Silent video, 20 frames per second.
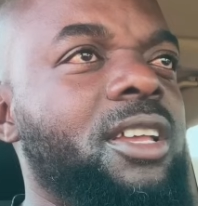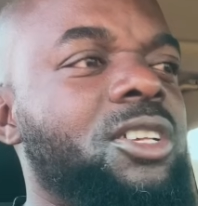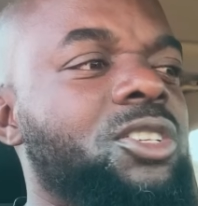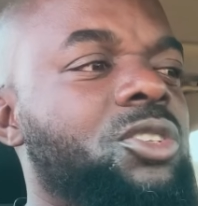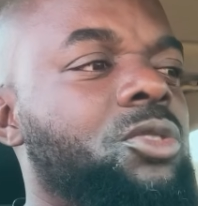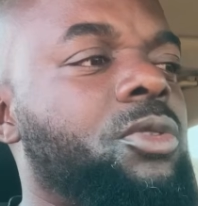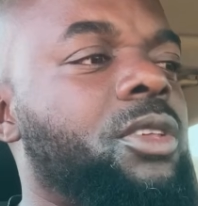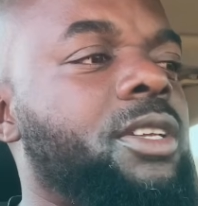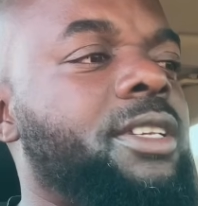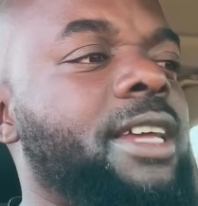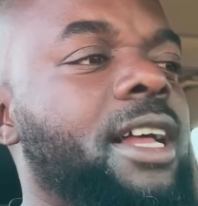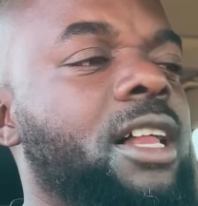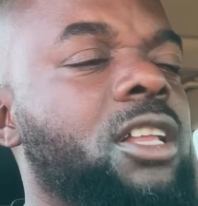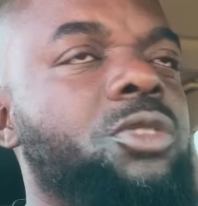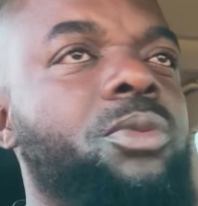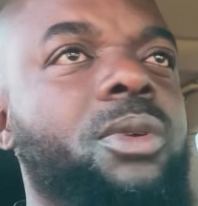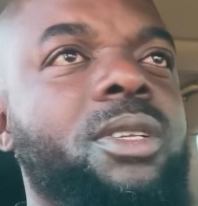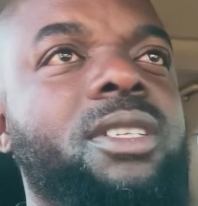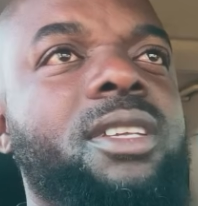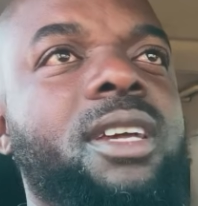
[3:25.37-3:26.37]
So the
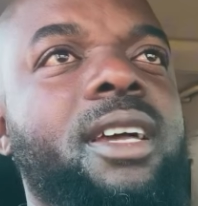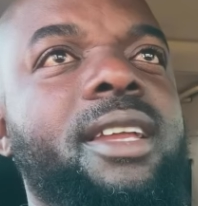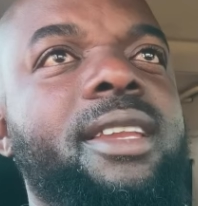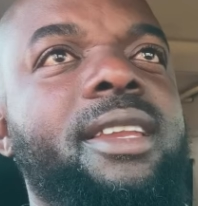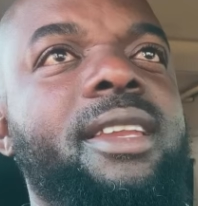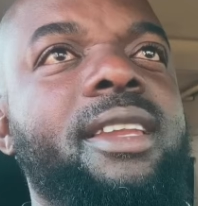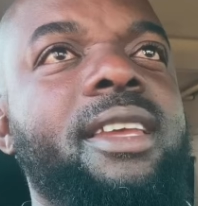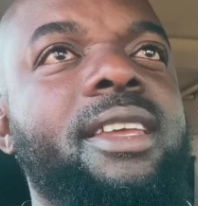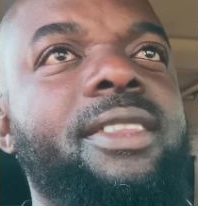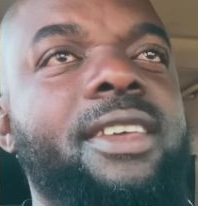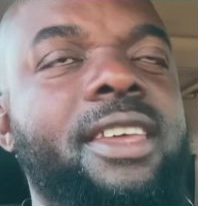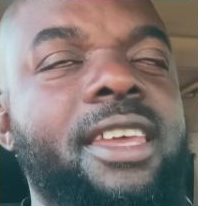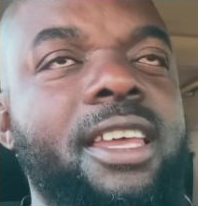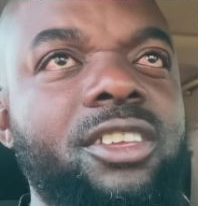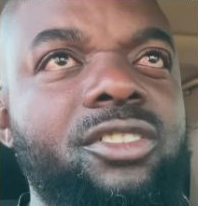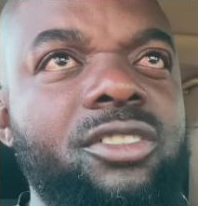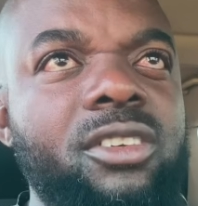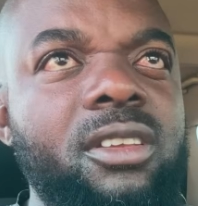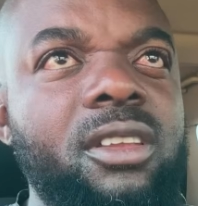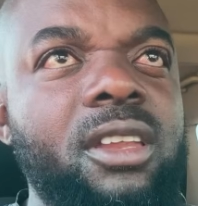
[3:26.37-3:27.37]
tiles were done in the
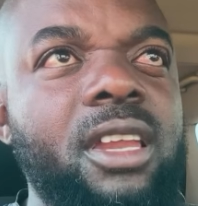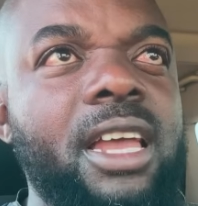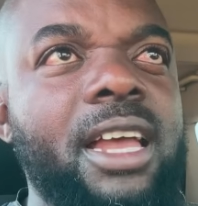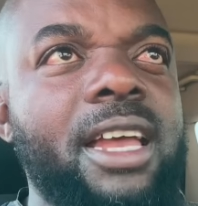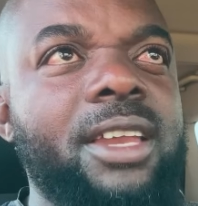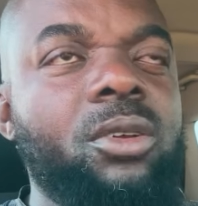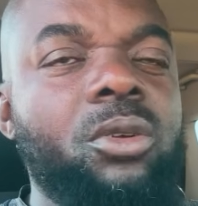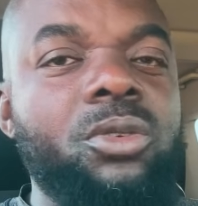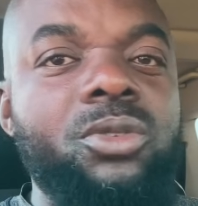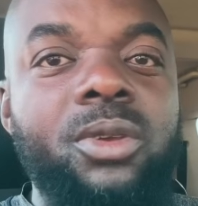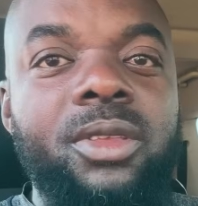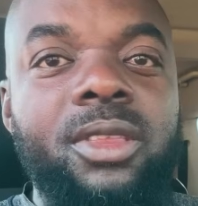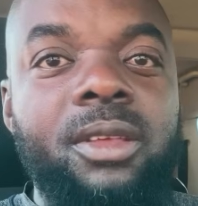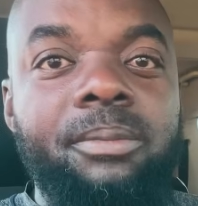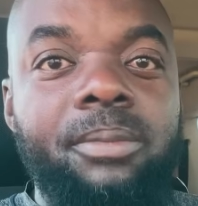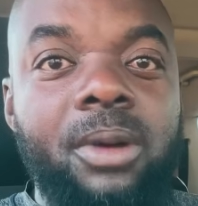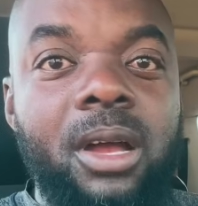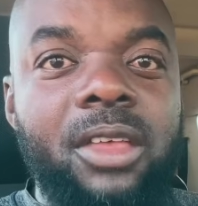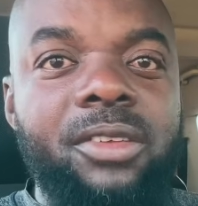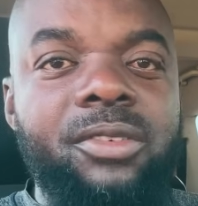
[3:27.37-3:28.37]
kitchen and also in the
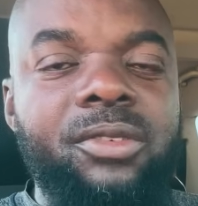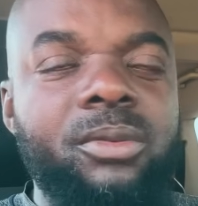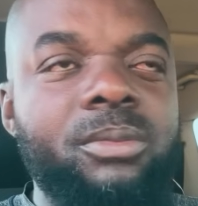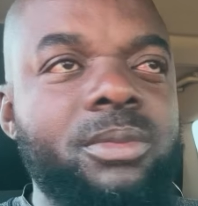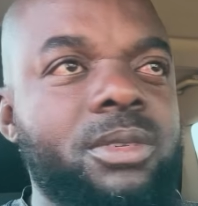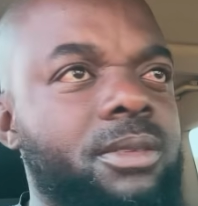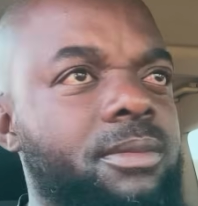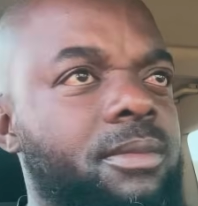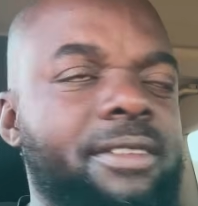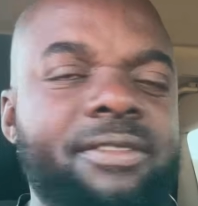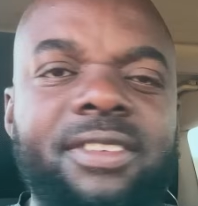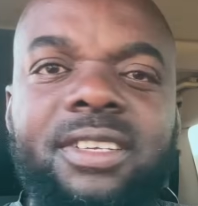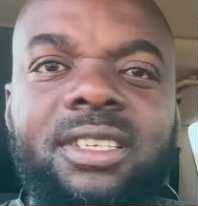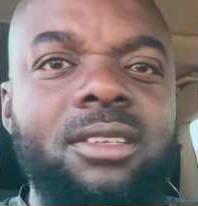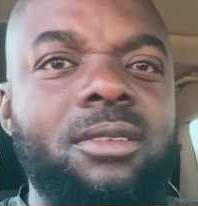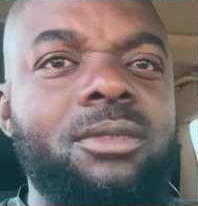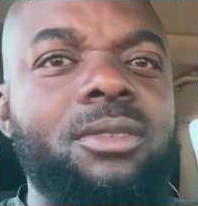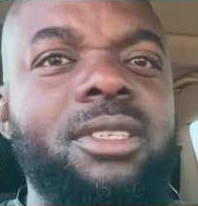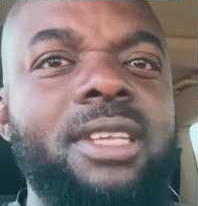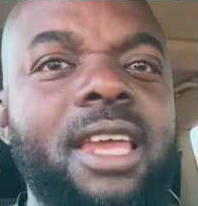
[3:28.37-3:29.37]
bathrooms. Even
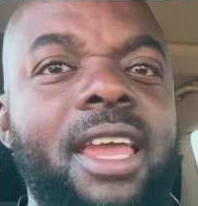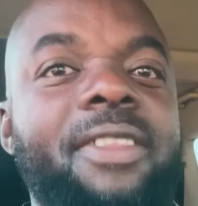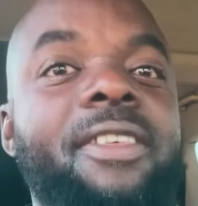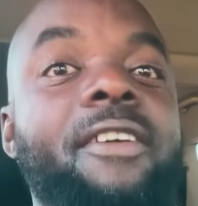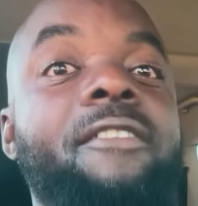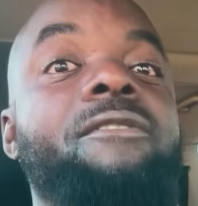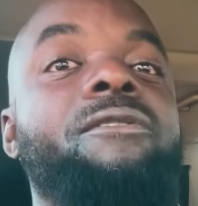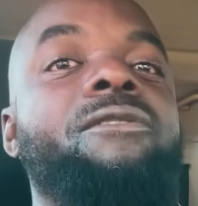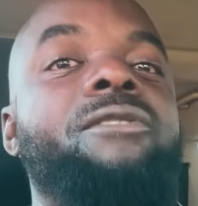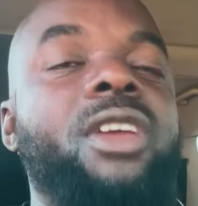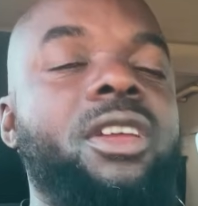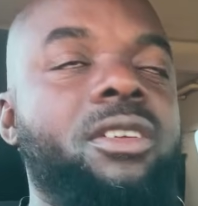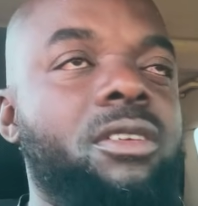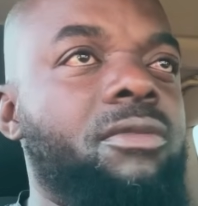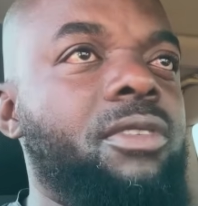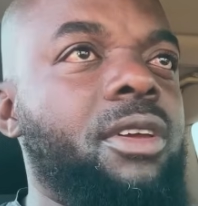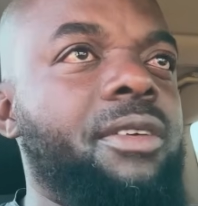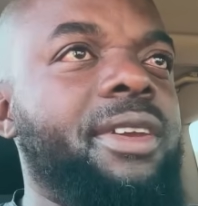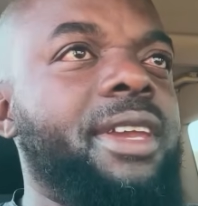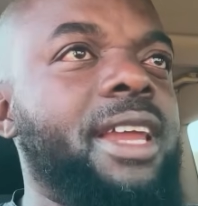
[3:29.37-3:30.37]
till today, they're very,
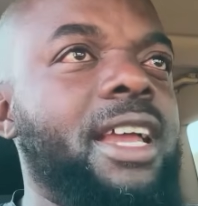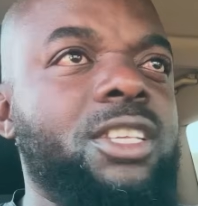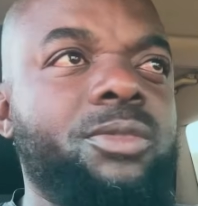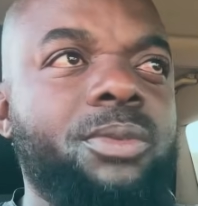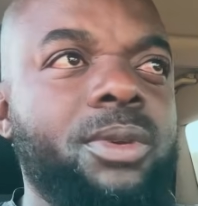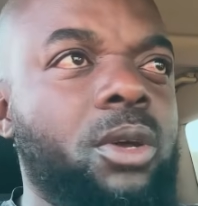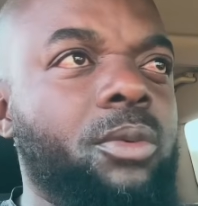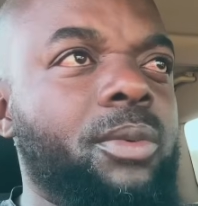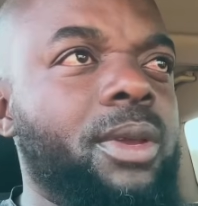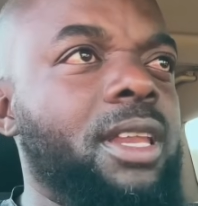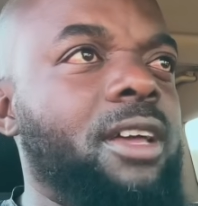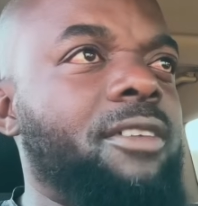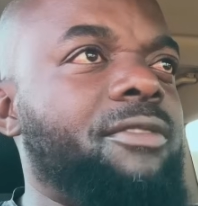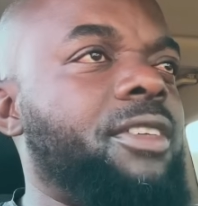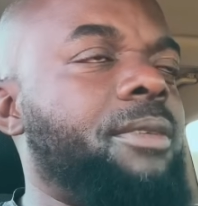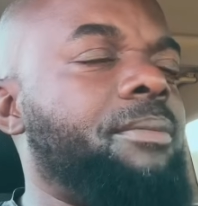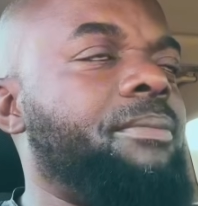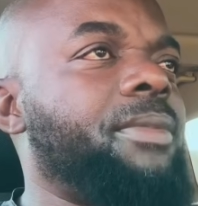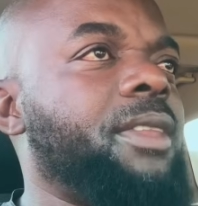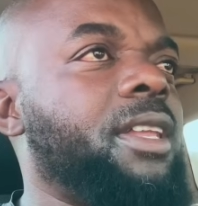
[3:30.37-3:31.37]
very nice. We love them.